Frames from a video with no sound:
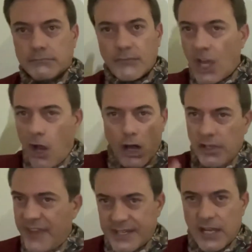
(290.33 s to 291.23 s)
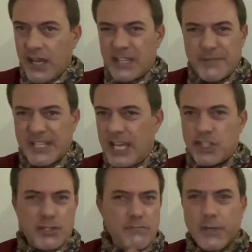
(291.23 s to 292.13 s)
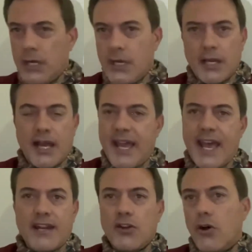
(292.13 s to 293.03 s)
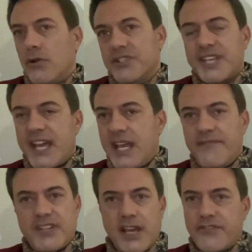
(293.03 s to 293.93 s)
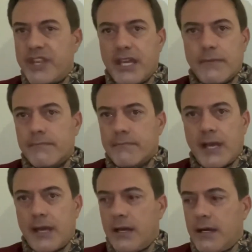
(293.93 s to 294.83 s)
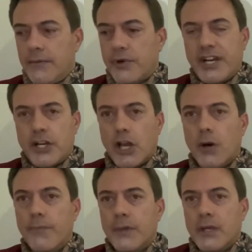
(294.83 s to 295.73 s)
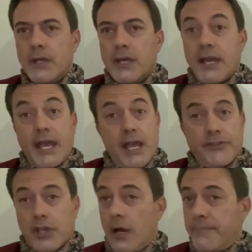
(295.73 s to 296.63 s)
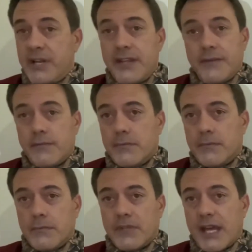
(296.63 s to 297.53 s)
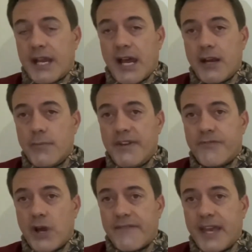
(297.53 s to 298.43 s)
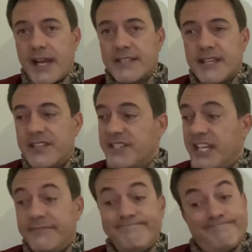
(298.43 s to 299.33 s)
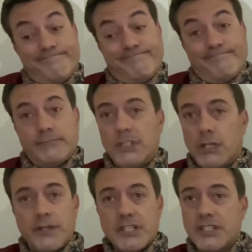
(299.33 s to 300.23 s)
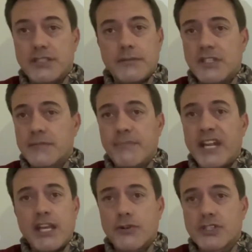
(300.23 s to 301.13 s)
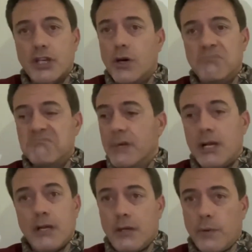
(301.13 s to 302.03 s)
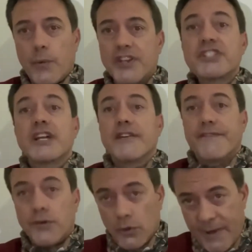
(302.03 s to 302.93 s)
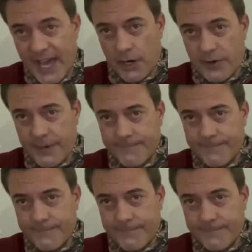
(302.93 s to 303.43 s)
All that documentation, I had it all saved, everything ready to go. And the company that hired me for Afghanistan said, this is many years ago. We want you to get a full battery